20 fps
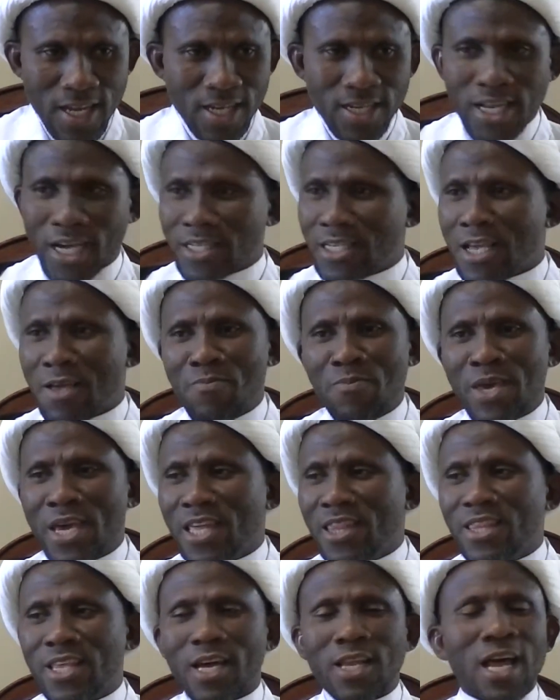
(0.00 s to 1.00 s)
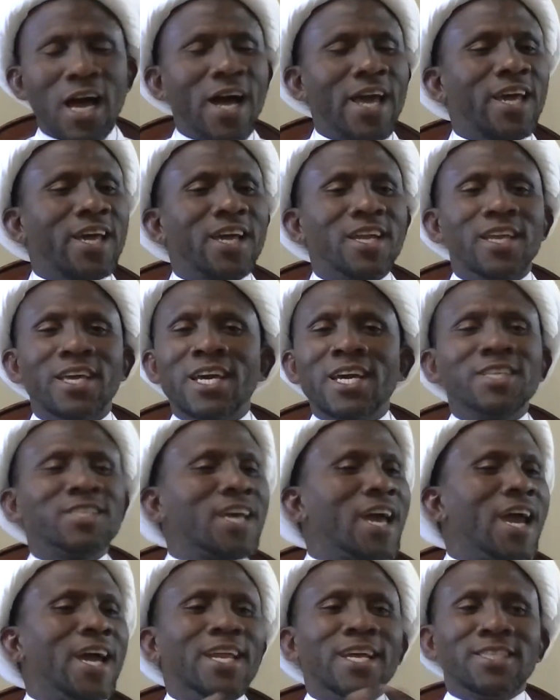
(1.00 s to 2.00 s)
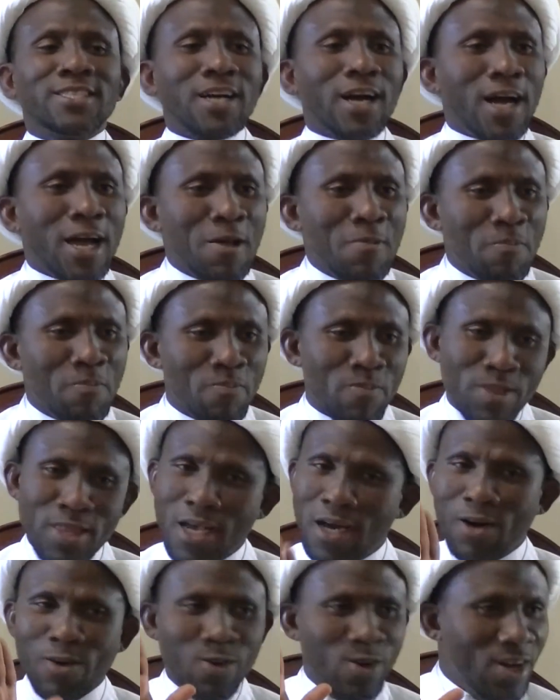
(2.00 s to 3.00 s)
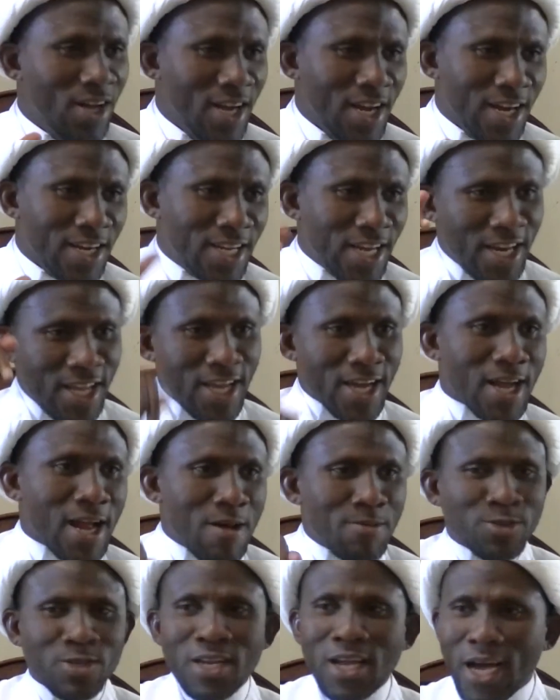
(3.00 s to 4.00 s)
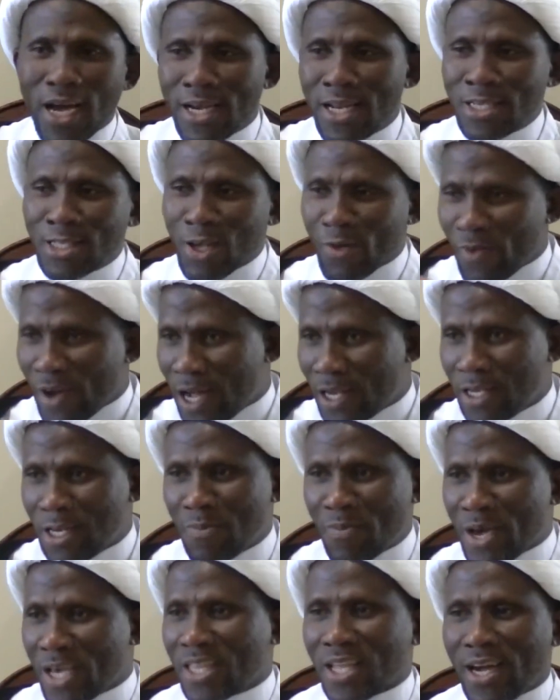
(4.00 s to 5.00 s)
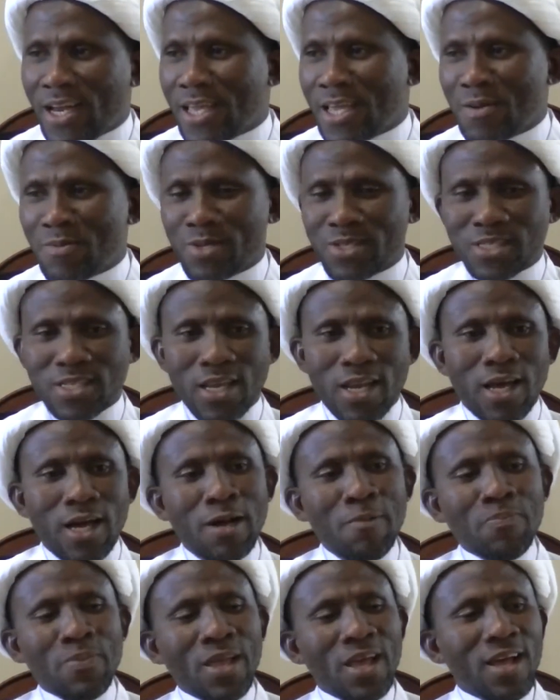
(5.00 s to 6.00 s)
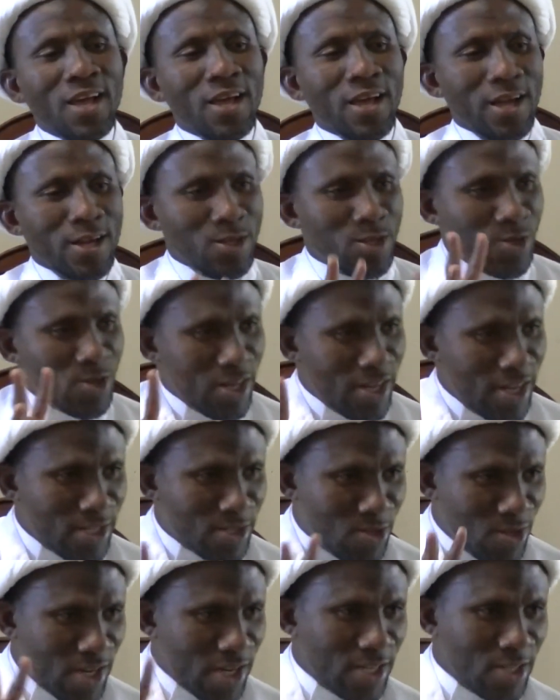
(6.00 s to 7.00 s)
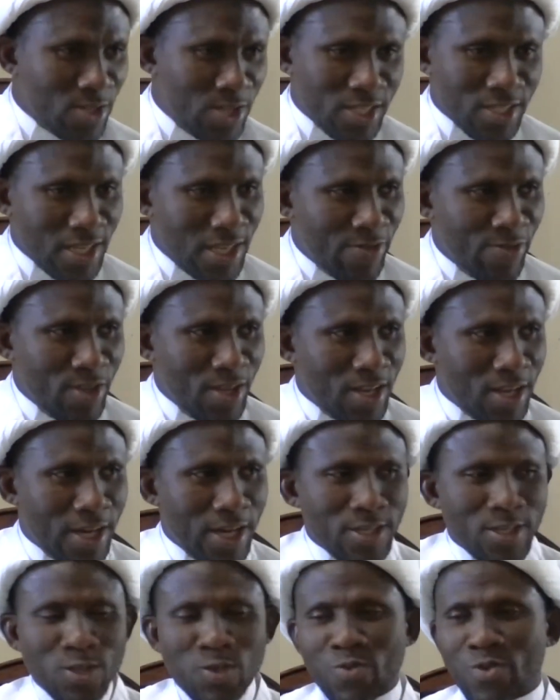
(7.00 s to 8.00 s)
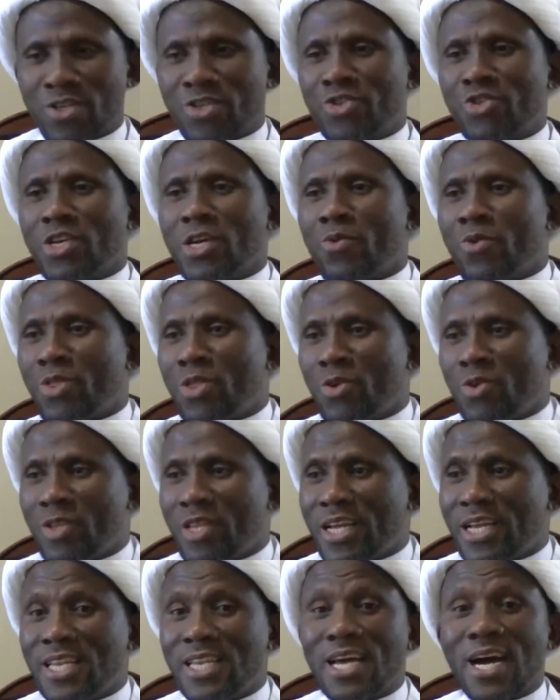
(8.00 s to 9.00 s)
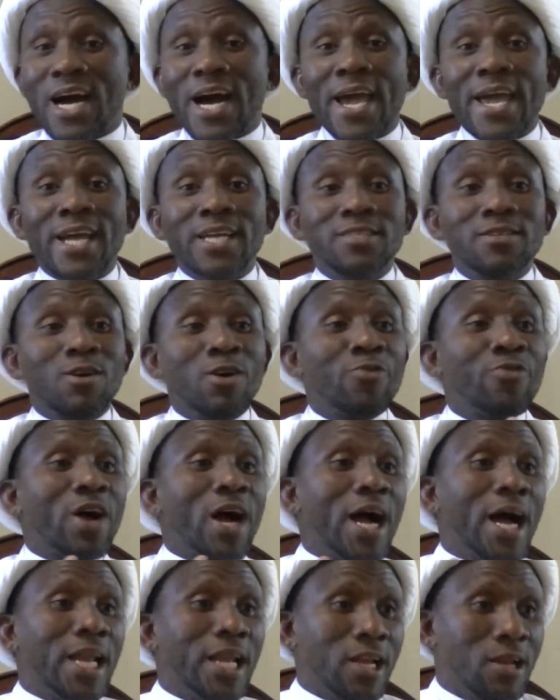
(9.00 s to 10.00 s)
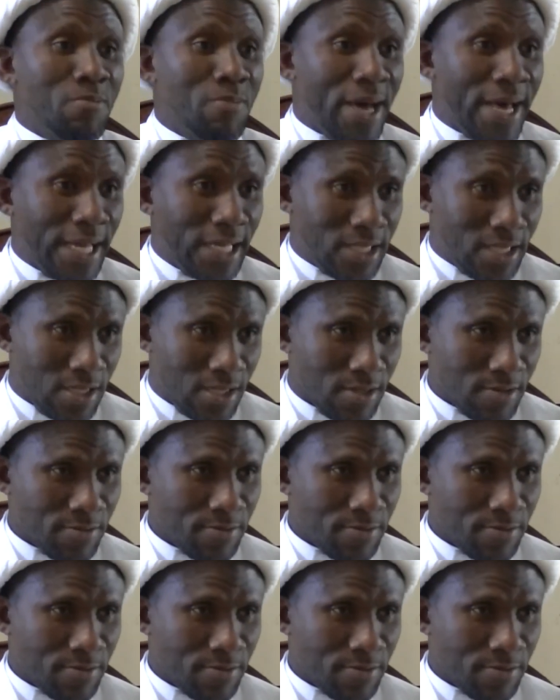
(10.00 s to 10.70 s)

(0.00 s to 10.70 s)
Does it mean that I can eat anytime? No. Then here comes to the hadith of Ahlul Bayt alayhi salam, and tonight, tonight, this evening, I just want to share with you the diet of Ahlul Bayt.